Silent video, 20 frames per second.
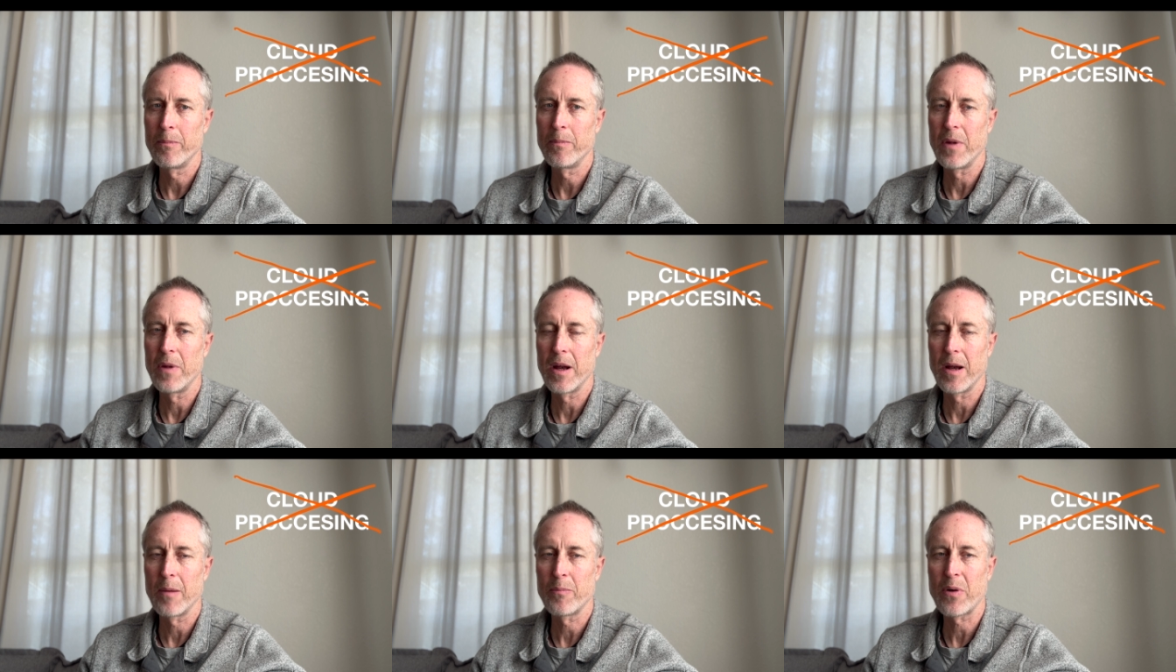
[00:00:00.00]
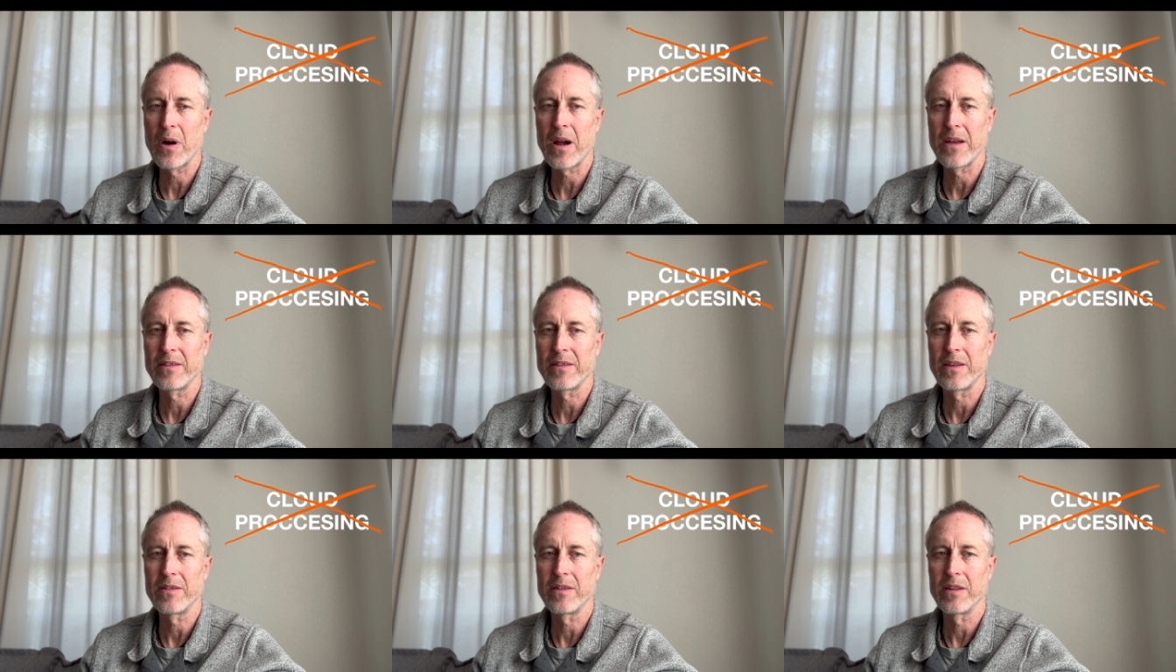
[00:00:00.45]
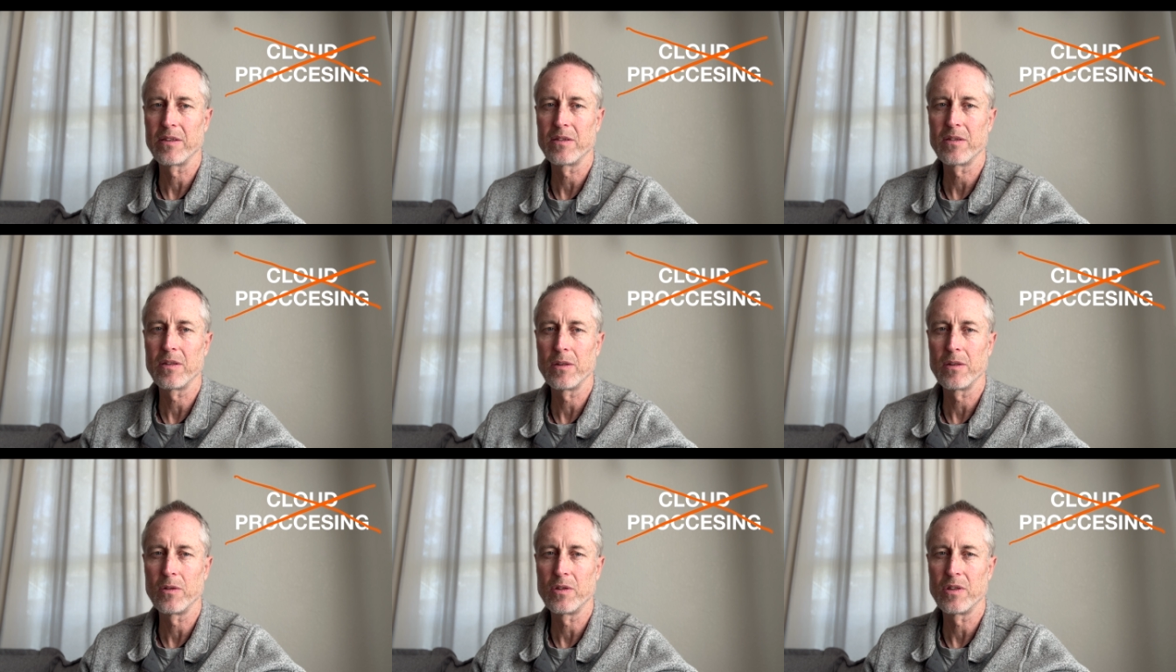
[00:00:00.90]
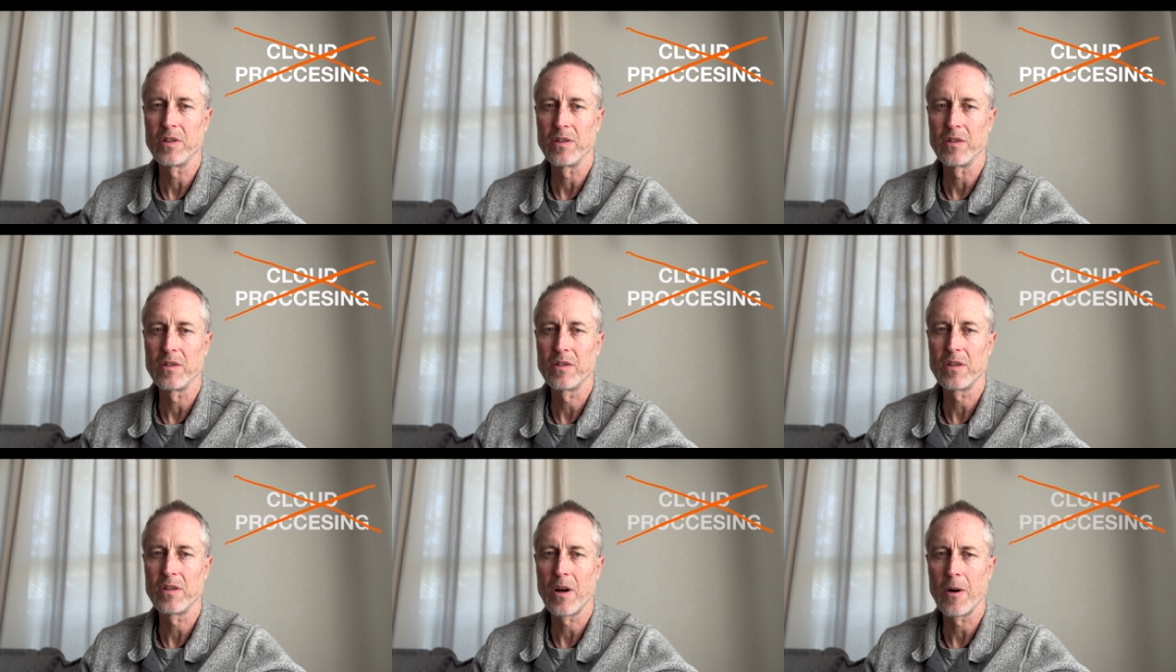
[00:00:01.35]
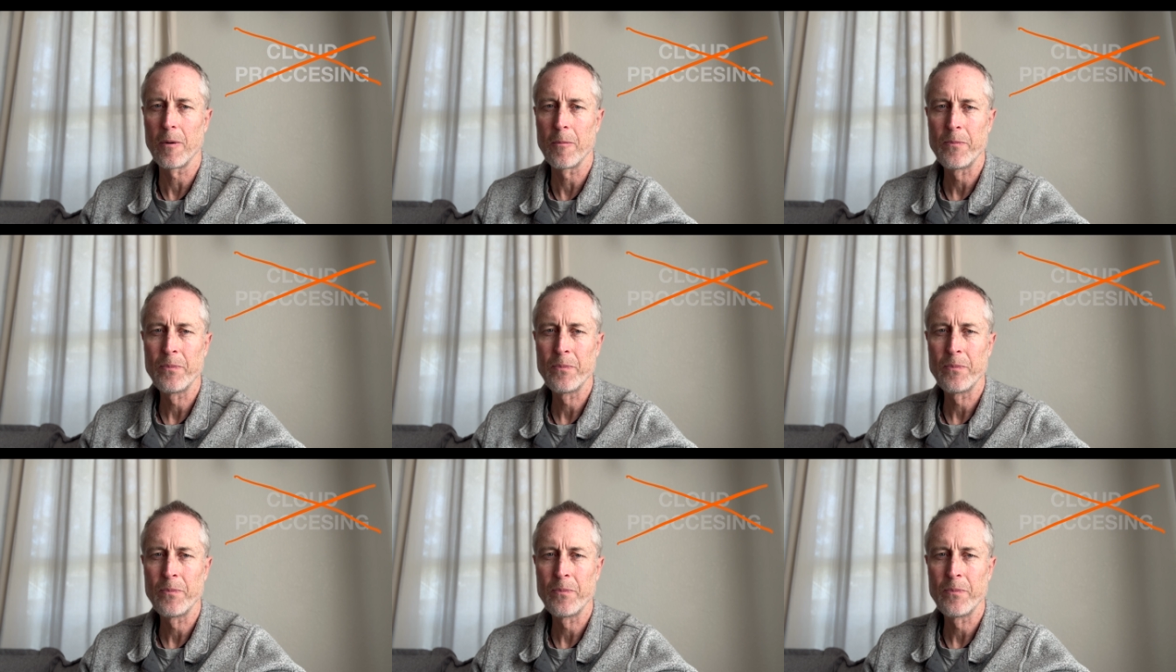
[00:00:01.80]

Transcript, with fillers: uh, processing solutions. So